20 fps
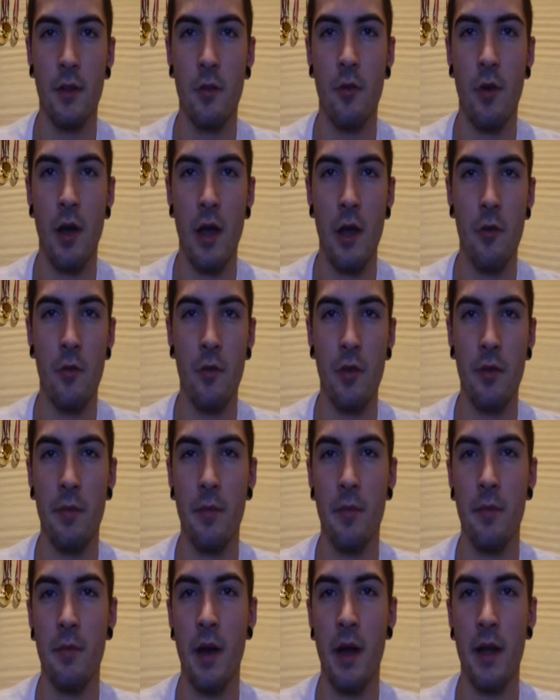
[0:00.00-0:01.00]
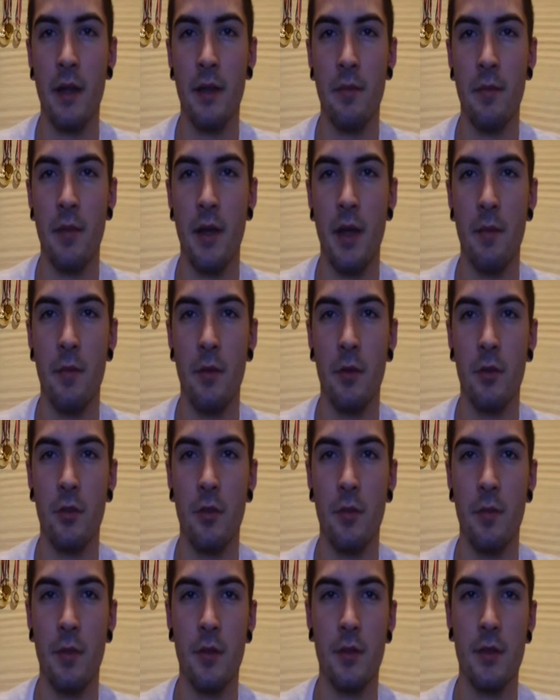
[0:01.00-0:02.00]
while we might be able to
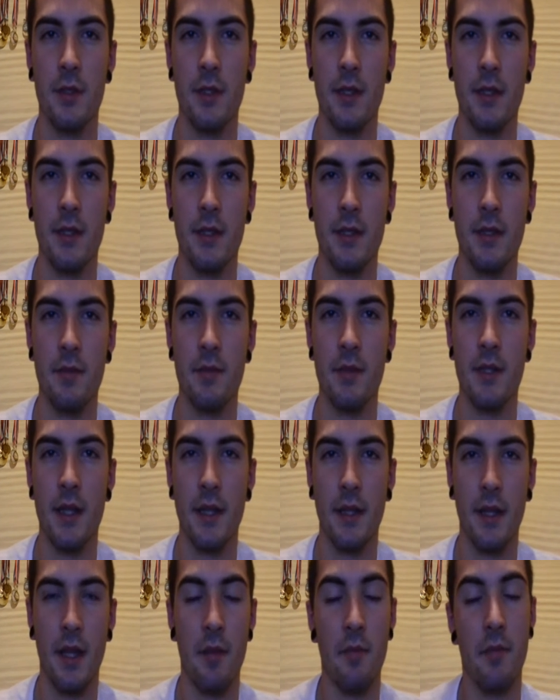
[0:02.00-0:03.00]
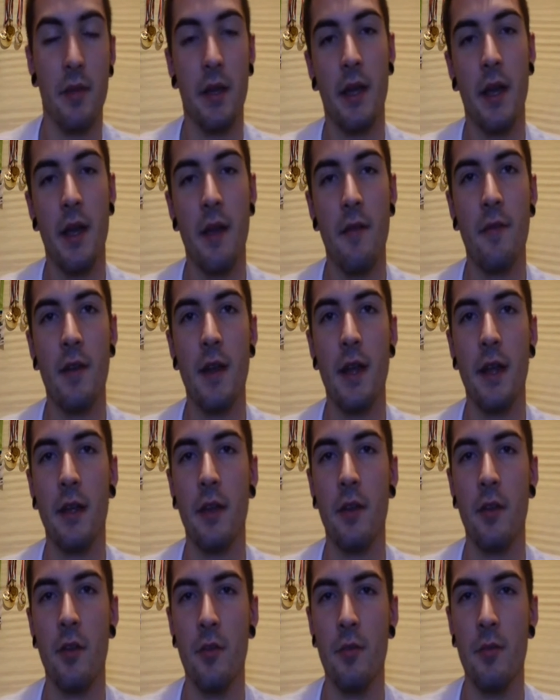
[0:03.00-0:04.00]
build systems that can behave like
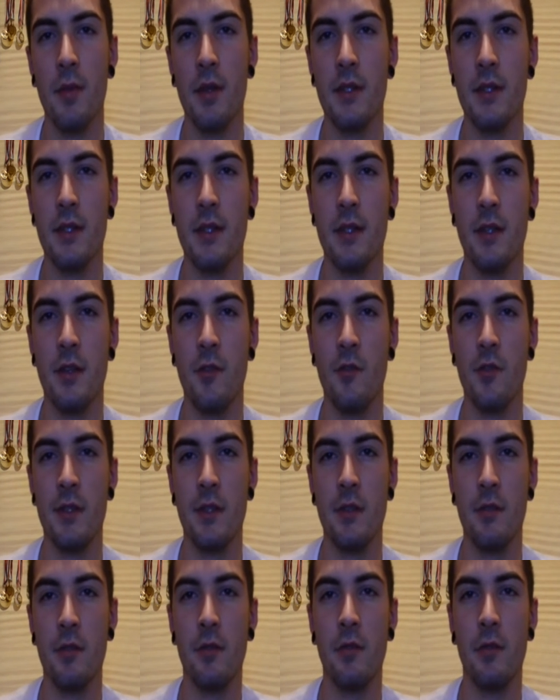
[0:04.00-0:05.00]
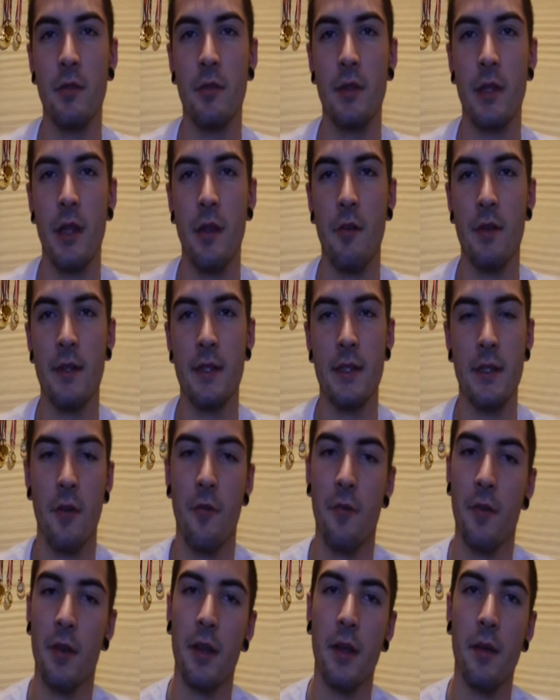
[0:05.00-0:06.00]
humans, the result will tell us
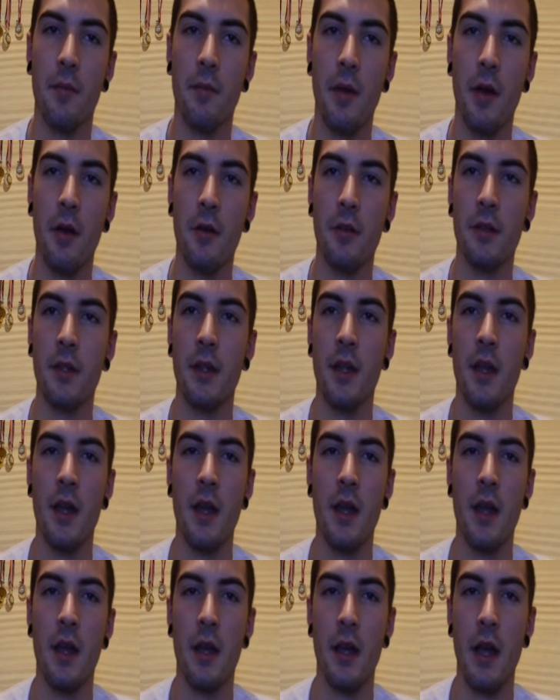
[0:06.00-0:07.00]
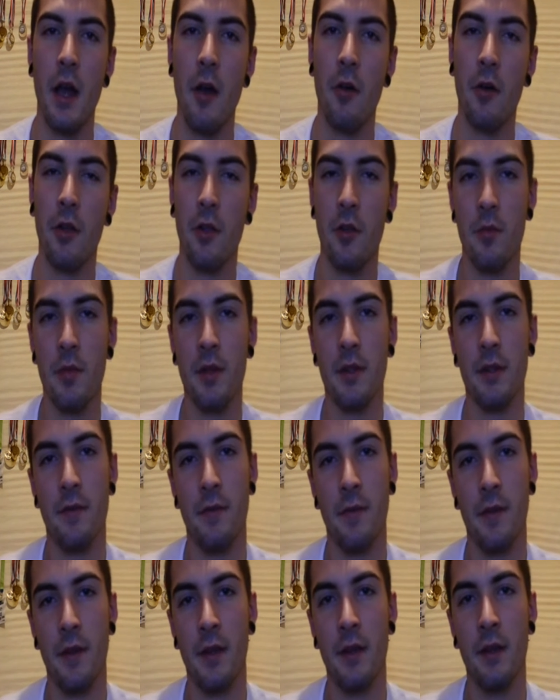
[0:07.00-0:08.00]
nothing about how humans
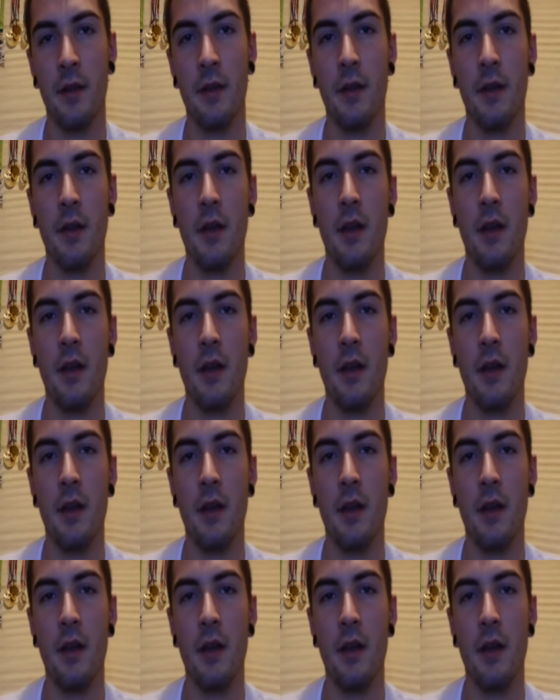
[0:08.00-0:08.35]
think.